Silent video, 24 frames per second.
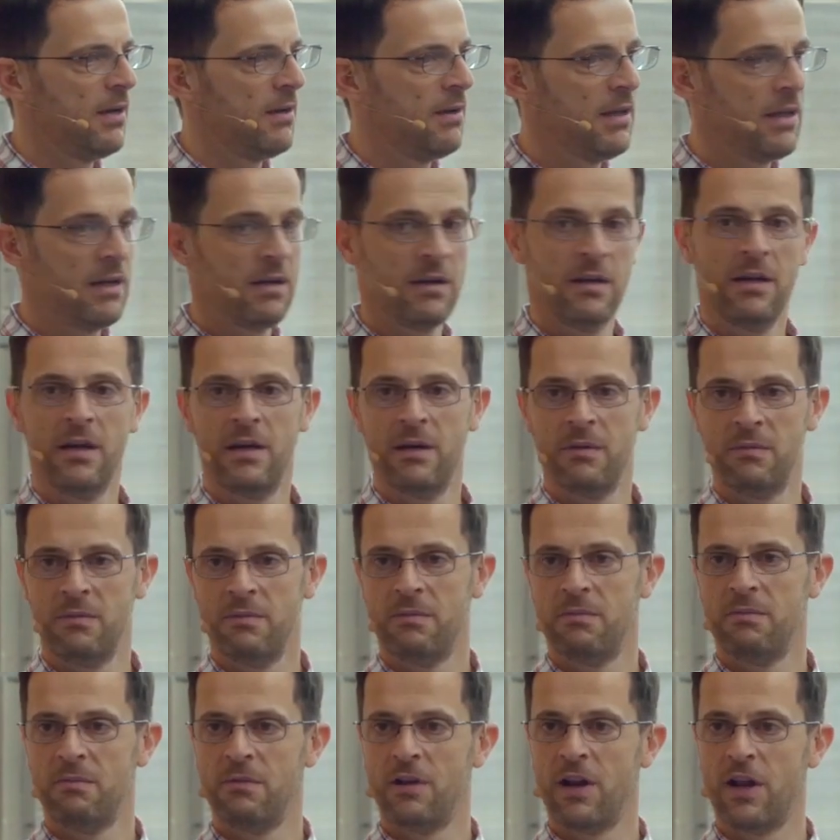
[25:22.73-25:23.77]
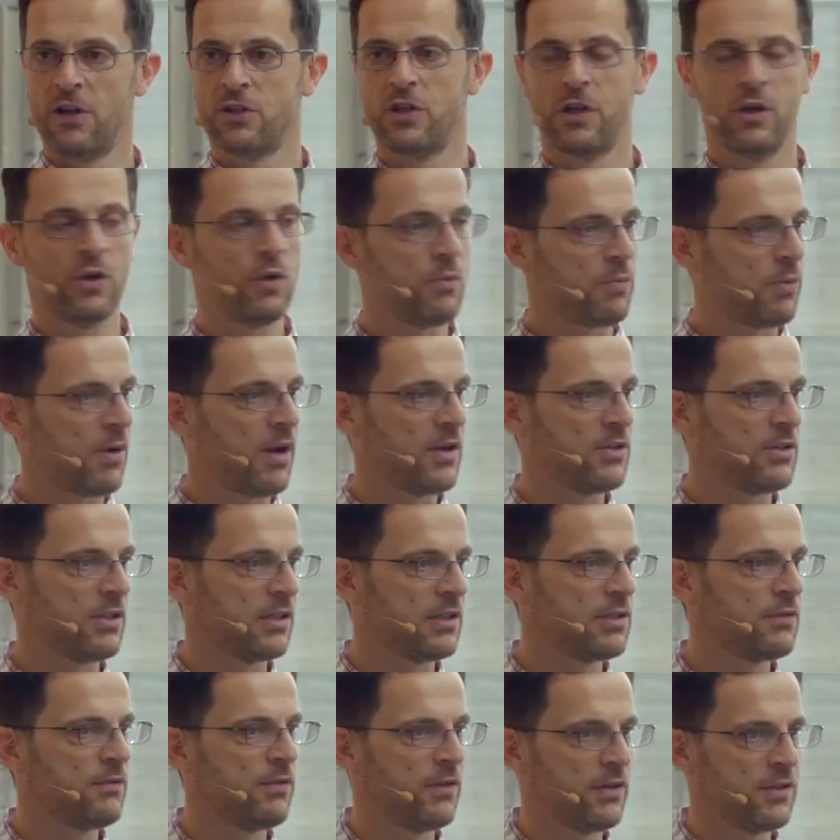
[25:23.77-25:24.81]
in launching new
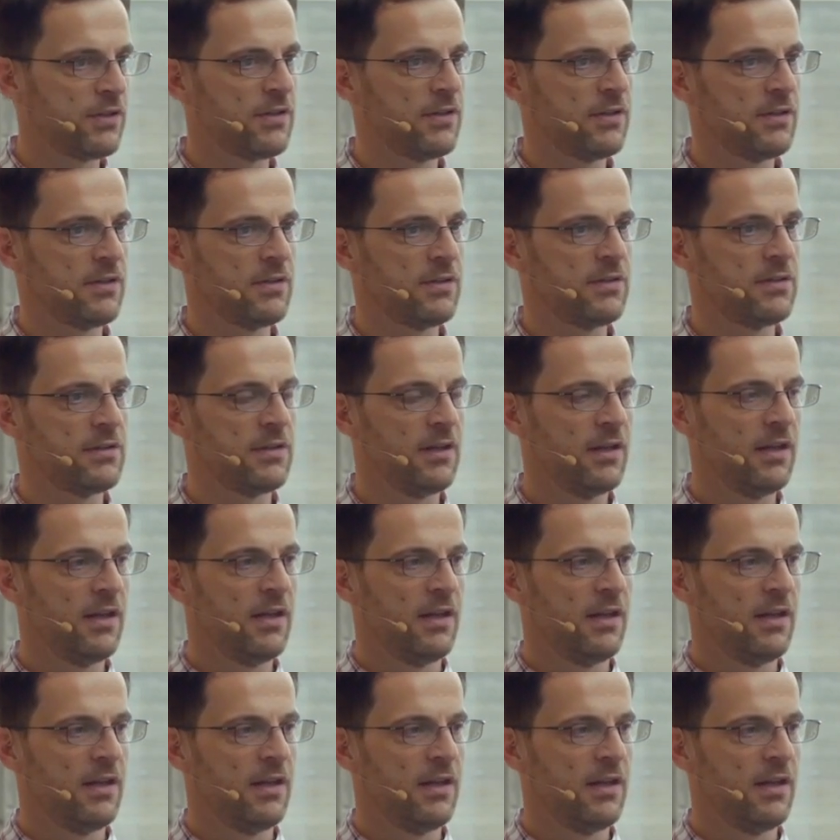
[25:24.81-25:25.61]
projects versus,